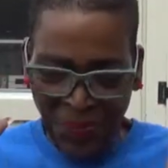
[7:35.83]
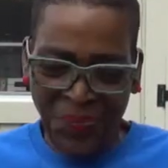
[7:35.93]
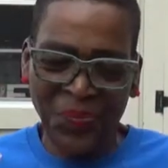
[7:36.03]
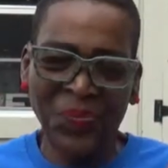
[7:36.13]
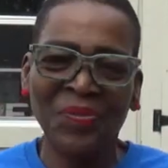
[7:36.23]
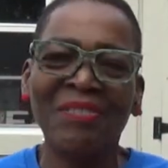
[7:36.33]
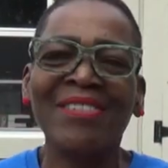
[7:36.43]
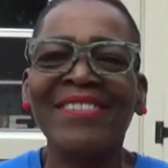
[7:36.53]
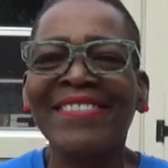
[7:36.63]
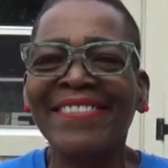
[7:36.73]

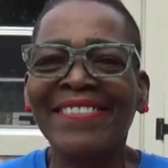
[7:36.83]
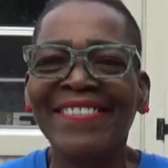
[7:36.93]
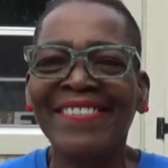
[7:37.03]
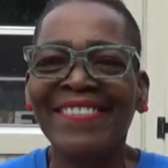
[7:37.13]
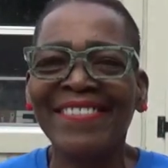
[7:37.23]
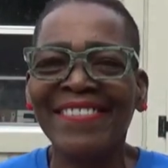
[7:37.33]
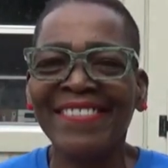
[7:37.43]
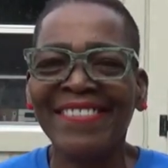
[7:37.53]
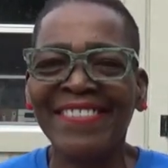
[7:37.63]
(no one is talking)